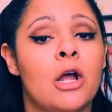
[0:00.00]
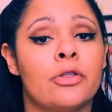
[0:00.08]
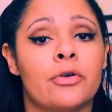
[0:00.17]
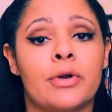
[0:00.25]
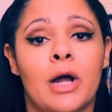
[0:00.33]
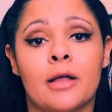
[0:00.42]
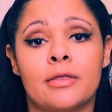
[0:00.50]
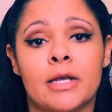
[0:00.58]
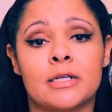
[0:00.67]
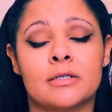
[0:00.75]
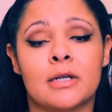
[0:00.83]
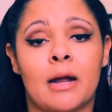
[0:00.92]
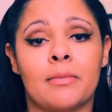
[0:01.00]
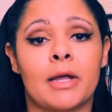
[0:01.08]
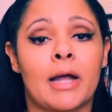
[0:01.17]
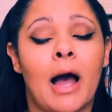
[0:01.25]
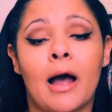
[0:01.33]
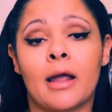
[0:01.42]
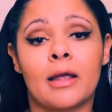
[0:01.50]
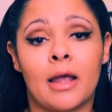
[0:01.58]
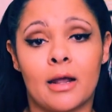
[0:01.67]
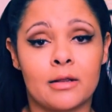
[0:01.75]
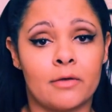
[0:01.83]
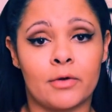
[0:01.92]
They're not things that I'm like, I
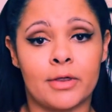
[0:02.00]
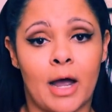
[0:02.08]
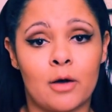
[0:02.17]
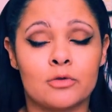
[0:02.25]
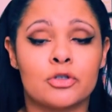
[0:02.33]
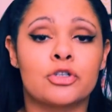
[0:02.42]
can't live without.